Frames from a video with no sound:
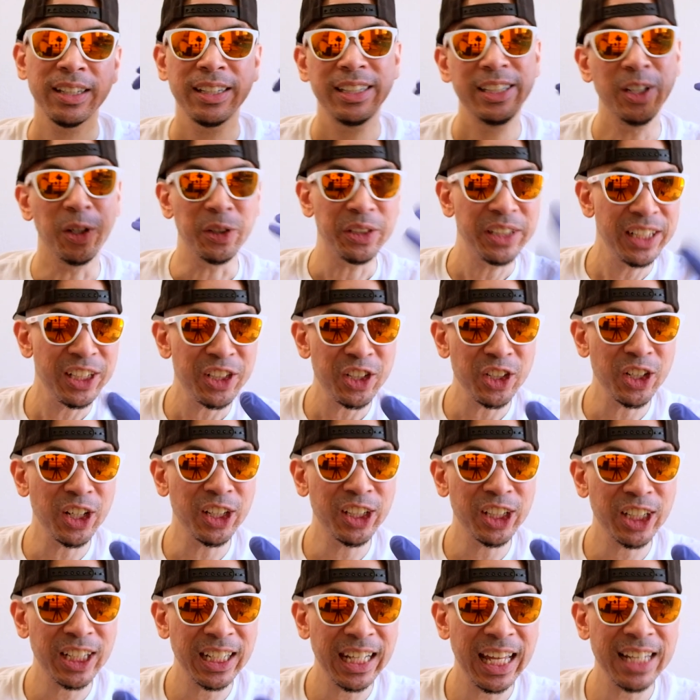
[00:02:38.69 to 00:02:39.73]
you know, teaching a
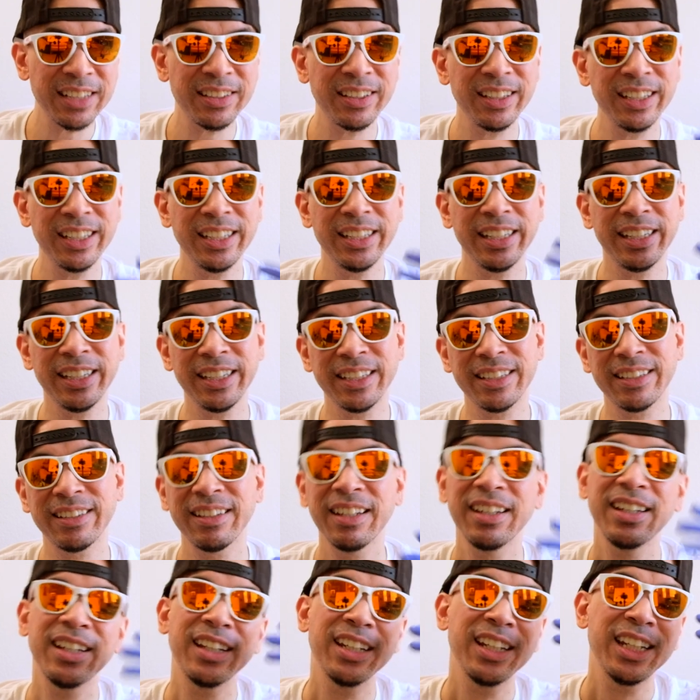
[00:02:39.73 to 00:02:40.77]
good lesson, and it's,
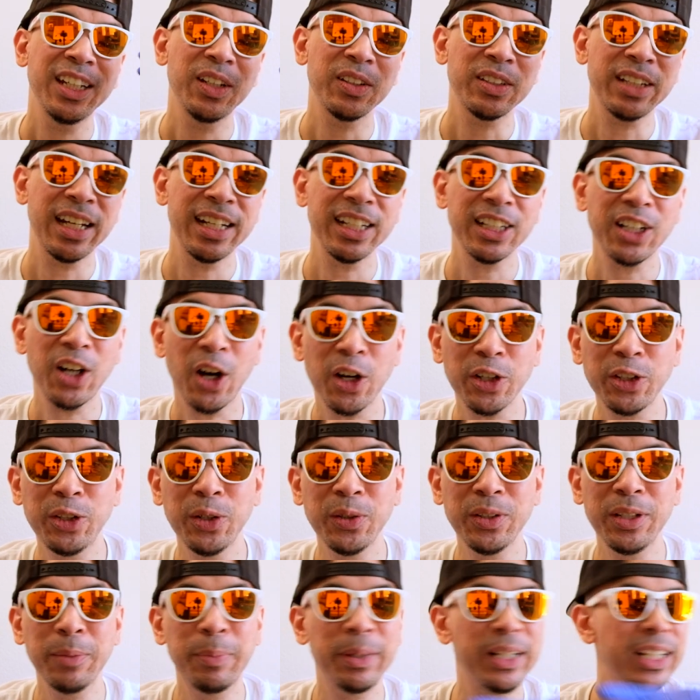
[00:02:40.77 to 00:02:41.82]
you know, it's kind of
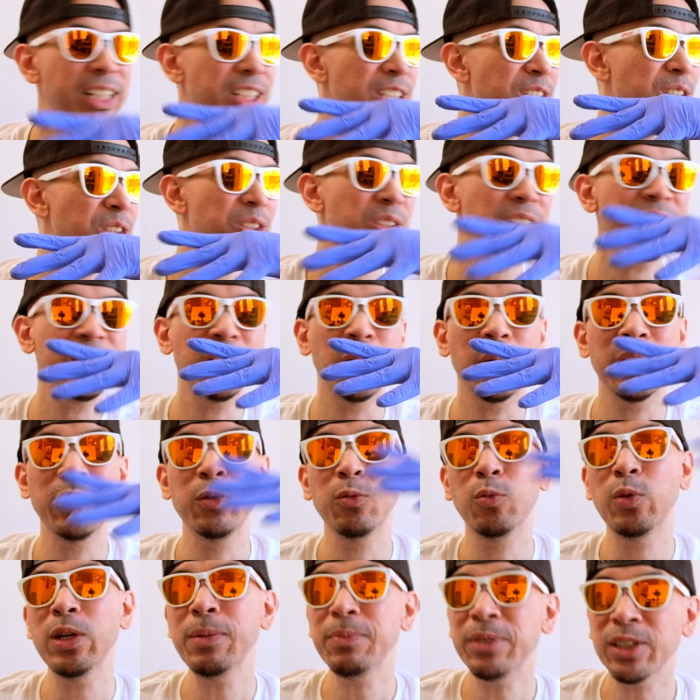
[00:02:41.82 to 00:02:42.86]
cartoony, but it's, you know,
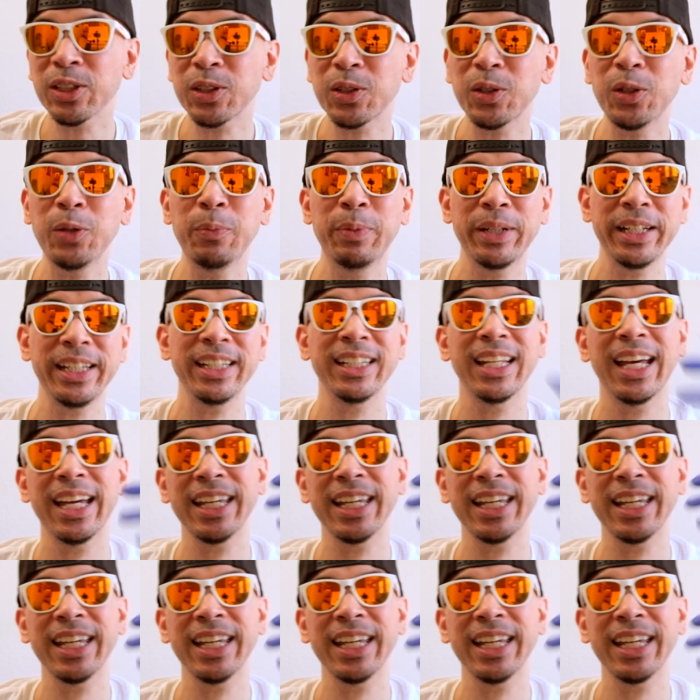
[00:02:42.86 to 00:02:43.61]
and whimsical, but it